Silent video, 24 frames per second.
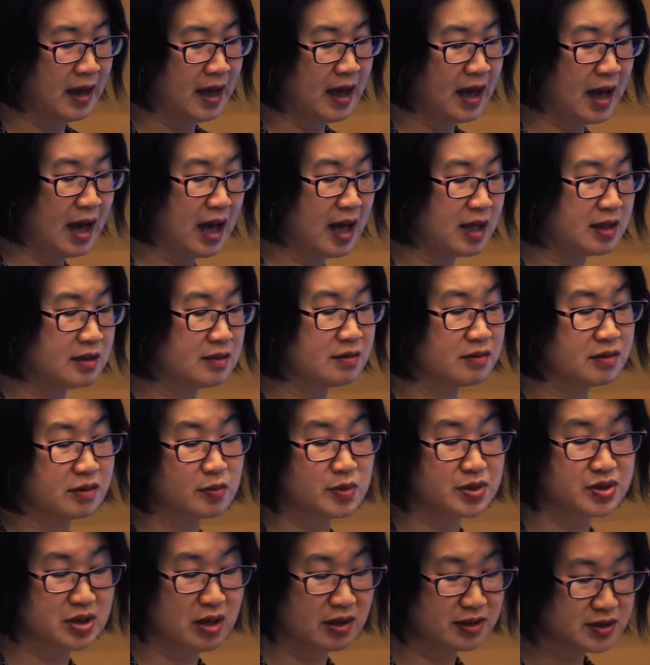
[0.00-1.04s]
And the
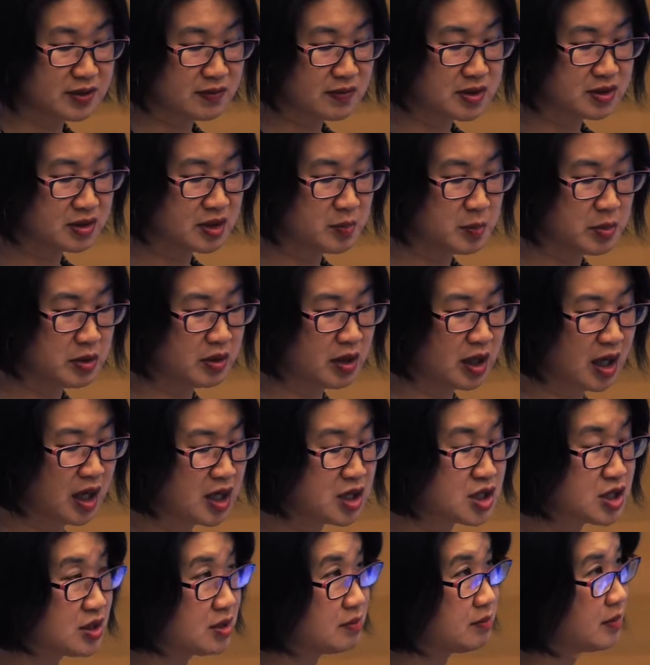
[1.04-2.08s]
result of this
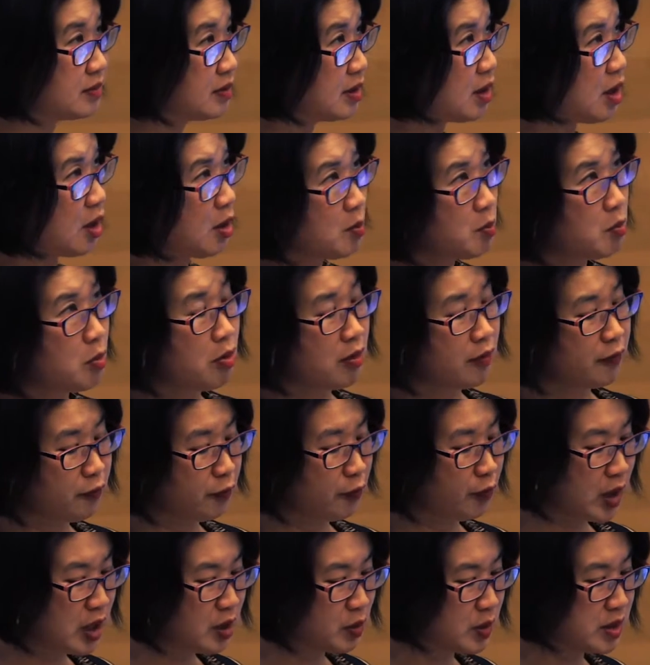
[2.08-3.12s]
communication, more
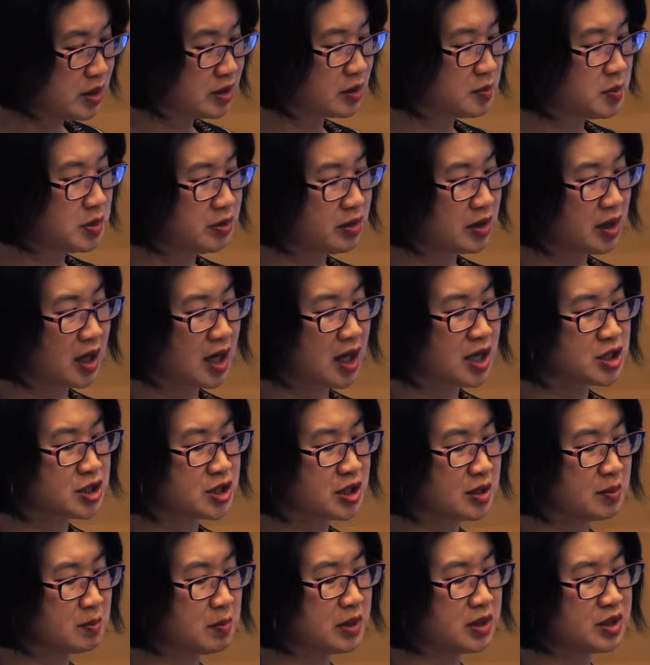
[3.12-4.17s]
frequent
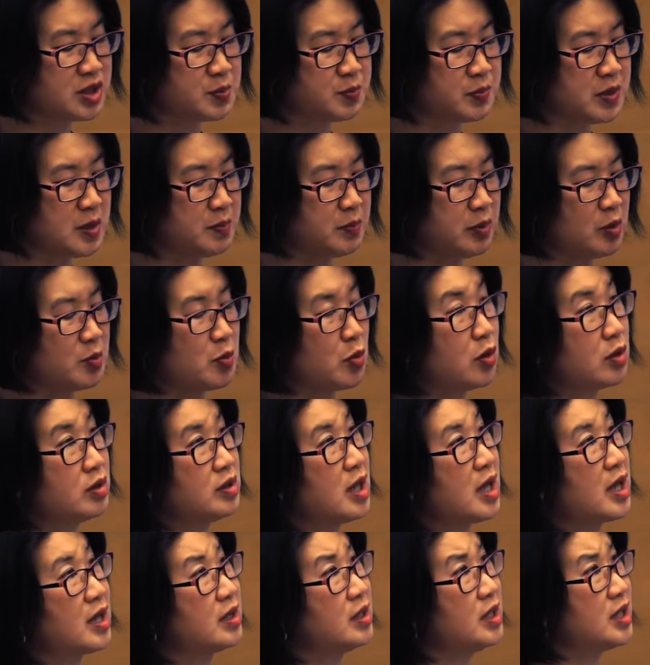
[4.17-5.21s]
communication, means people are more
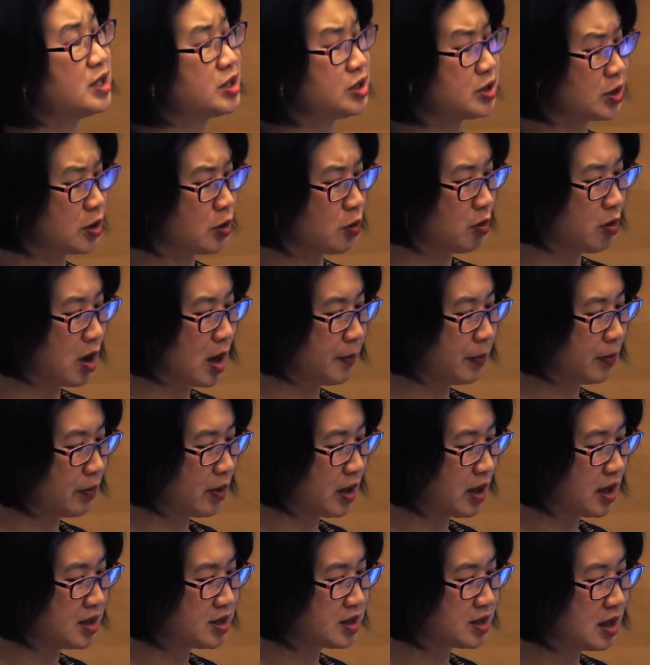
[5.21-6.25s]
likely to
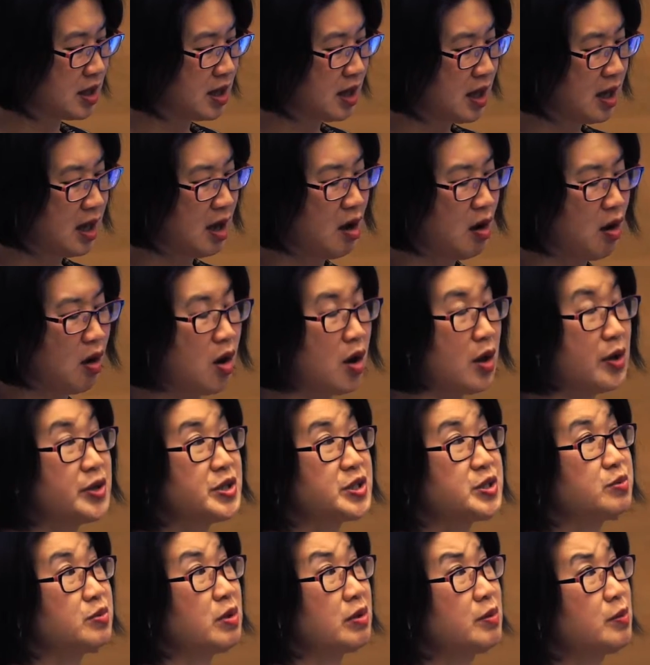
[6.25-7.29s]
cooperate. All
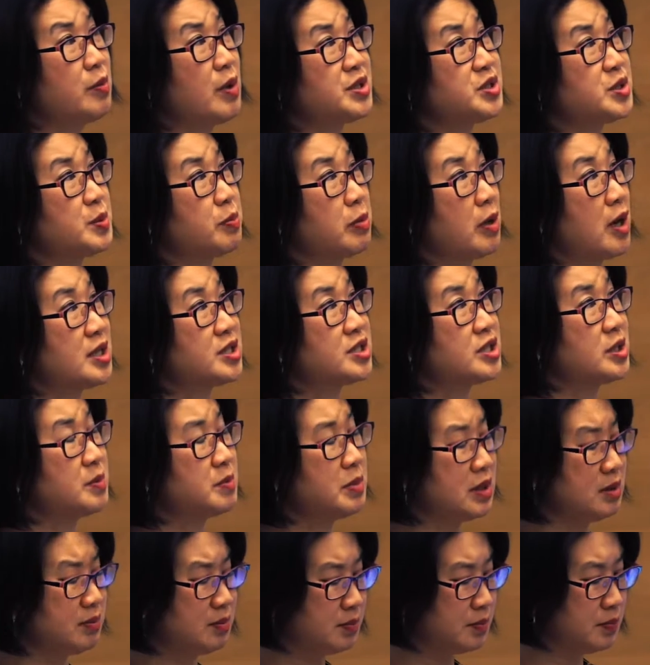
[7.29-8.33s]
this
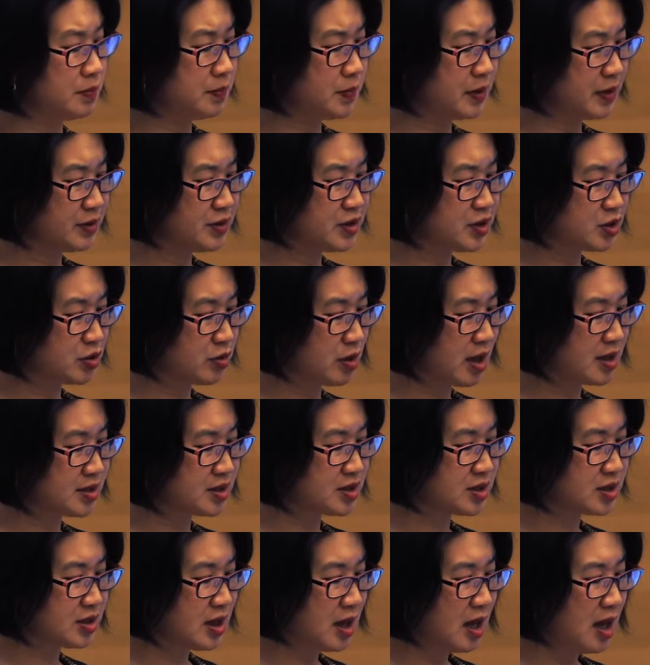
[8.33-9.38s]
reciprocity builds
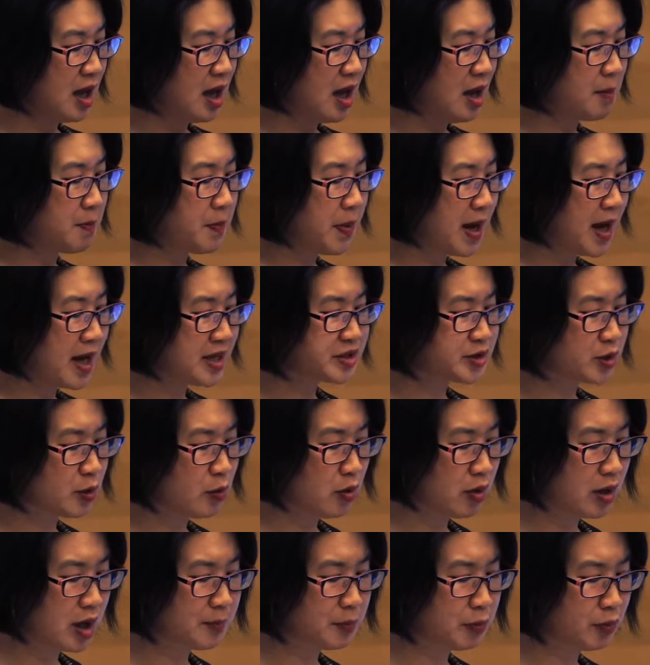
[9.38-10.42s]
trust, and past
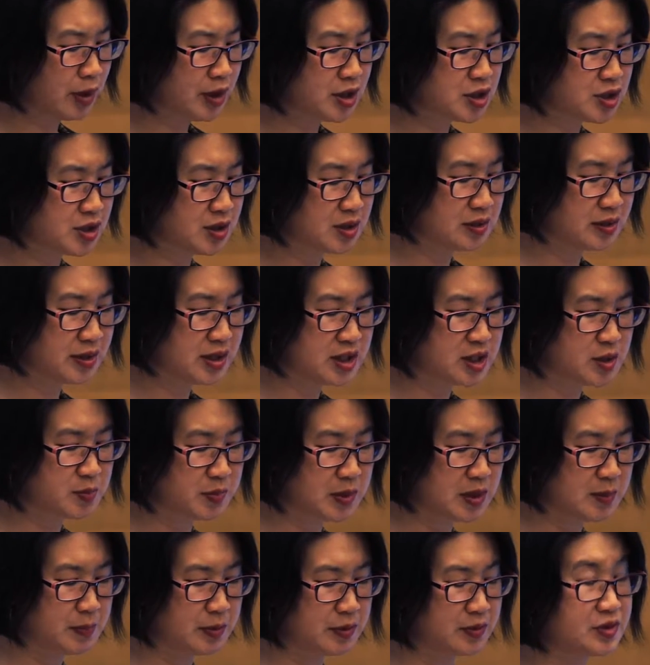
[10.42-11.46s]
cooperation leads
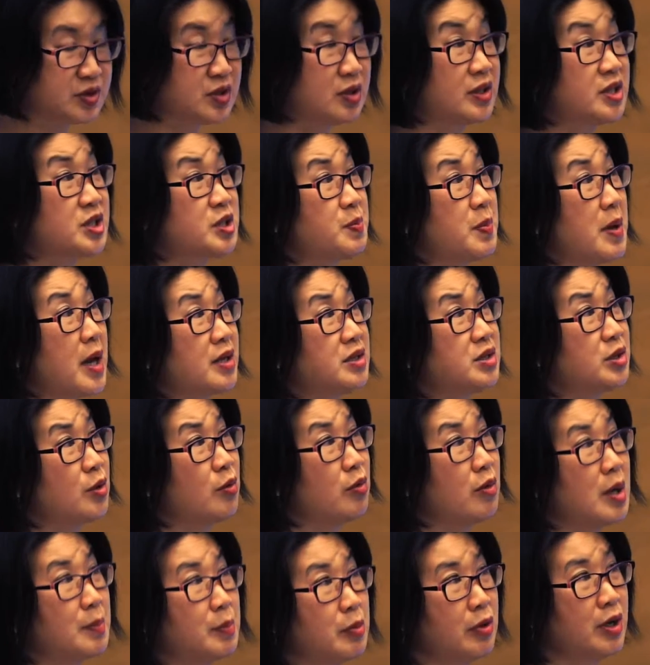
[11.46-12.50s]
people to expect
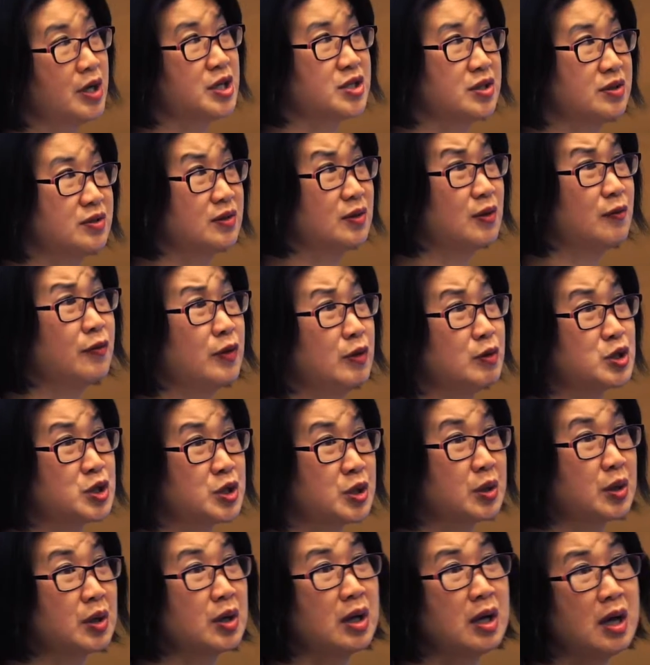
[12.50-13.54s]
cooperation in the
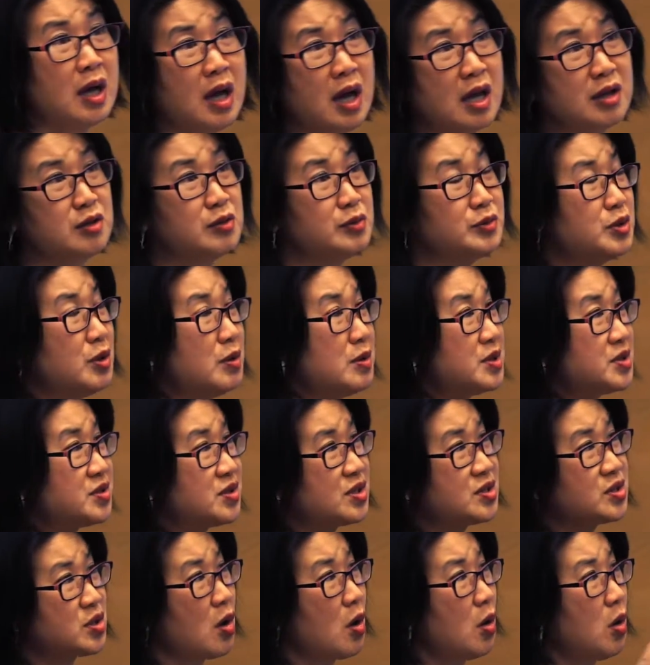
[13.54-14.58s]
future. And you'll notice
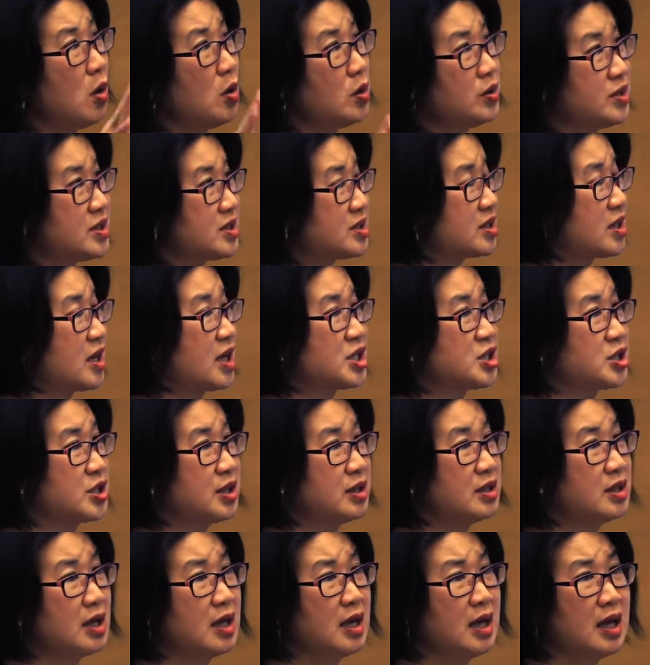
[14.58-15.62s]
this whole
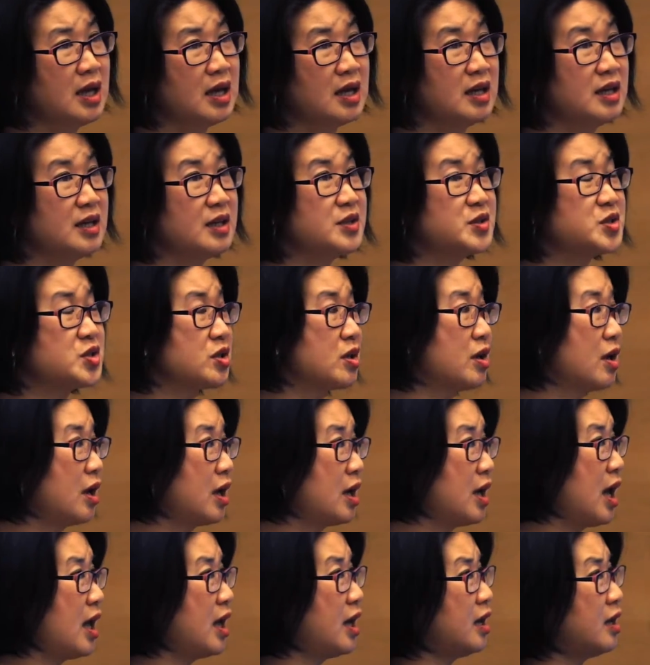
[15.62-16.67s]
discussion is
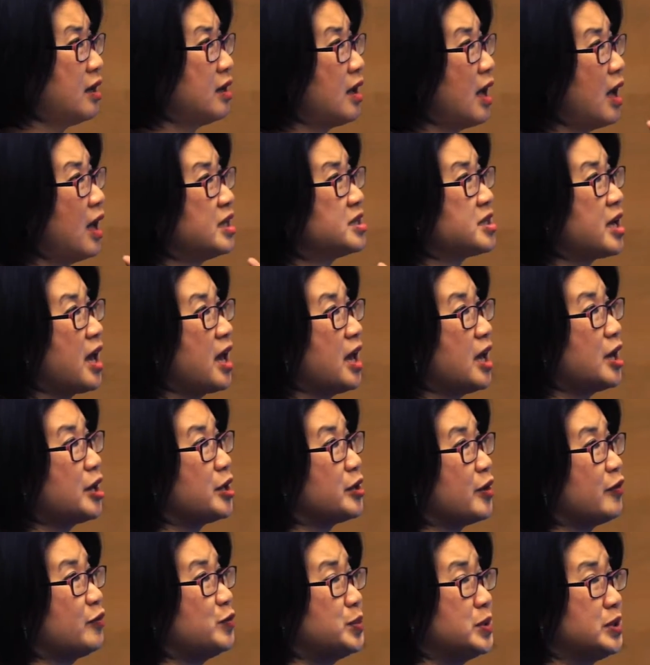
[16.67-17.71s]
a tale
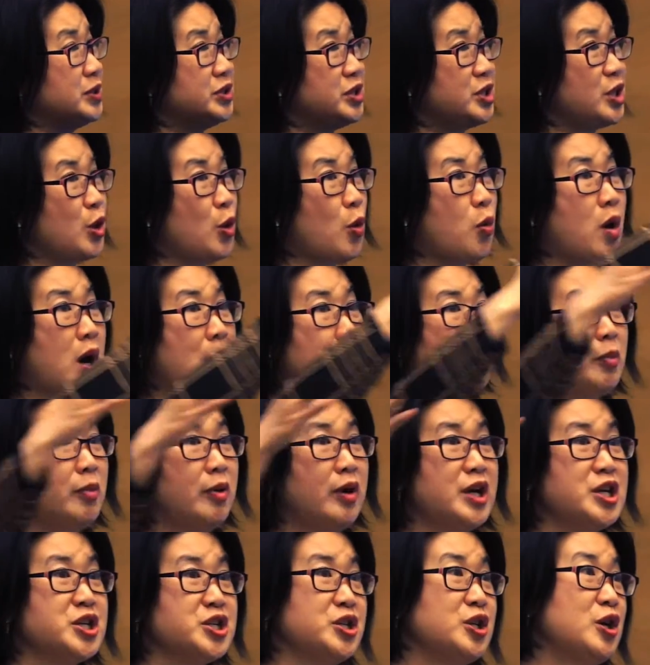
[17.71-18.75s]
of building
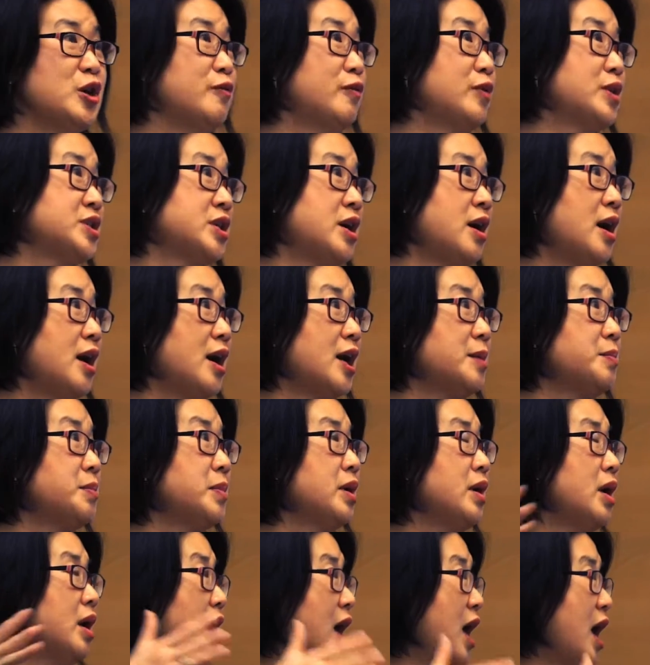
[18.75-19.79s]
cooperation over time
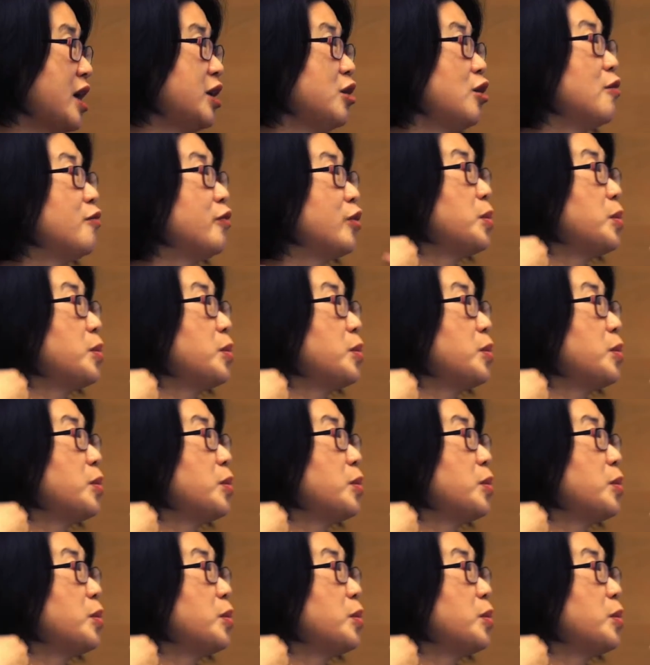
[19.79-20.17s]
and over